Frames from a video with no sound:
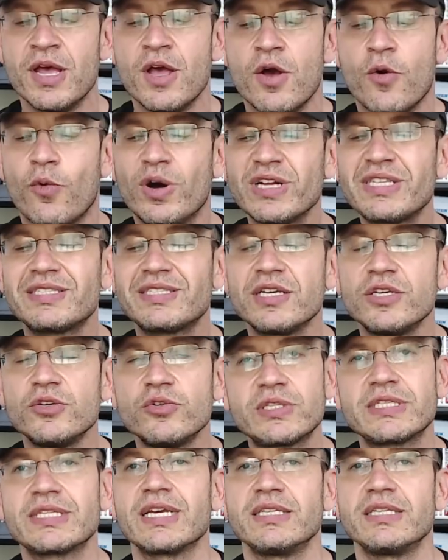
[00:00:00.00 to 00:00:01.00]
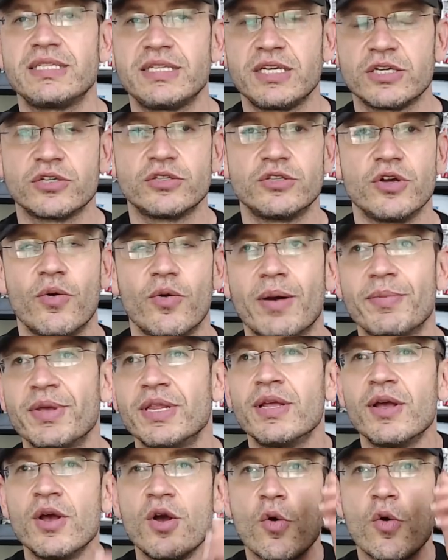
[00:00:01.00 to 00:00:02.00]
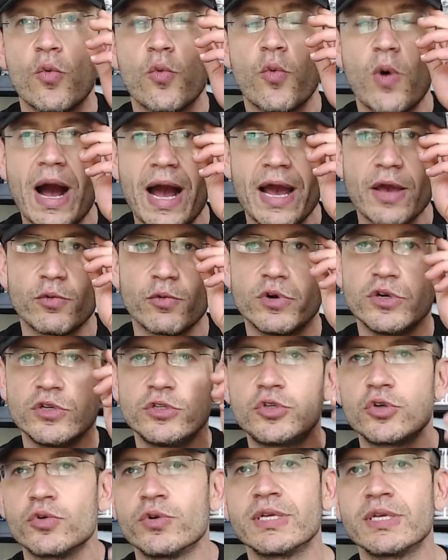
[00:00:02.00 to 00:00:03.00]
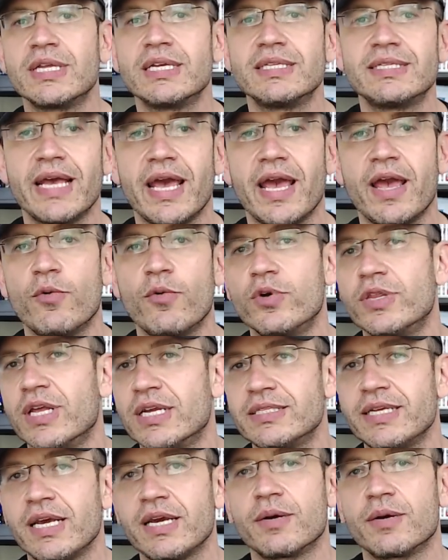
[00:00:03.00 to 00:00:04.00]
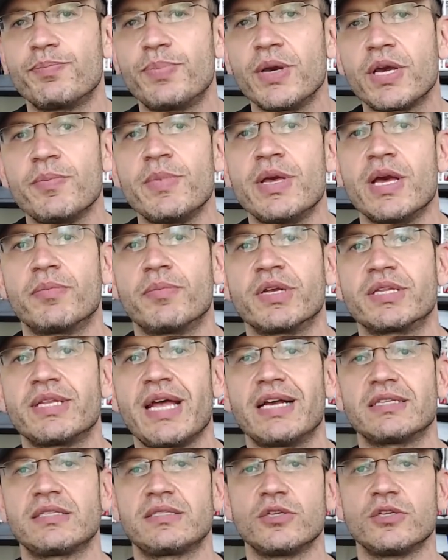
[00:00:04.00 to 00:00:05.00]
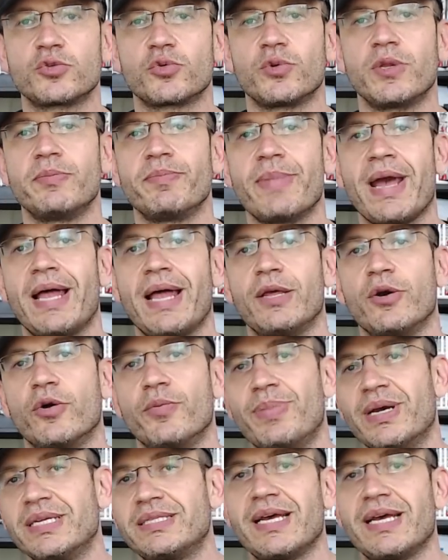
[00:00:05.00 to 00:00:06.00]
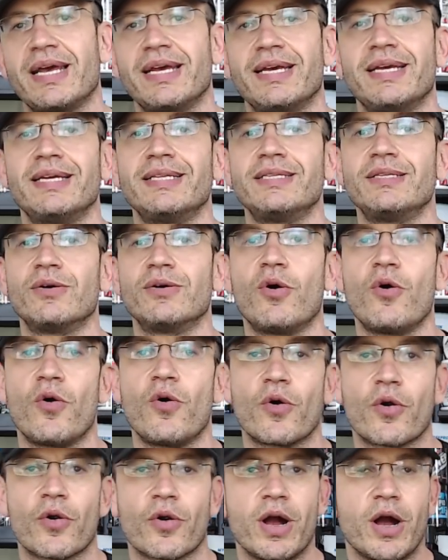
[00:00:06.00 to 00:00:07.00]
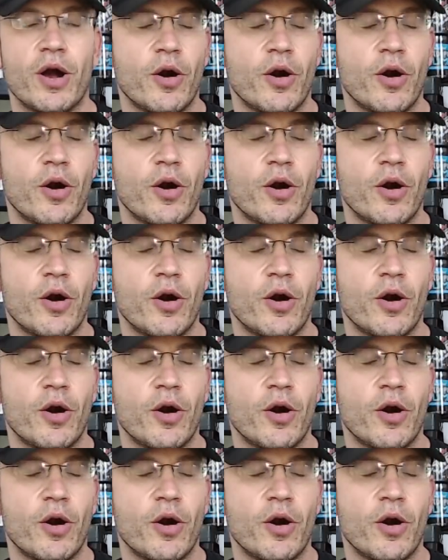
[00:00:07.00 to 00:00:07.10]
What's the use case here though? I mean, why would during the day would I take a pick-me-up that has citrulline malate or betaine or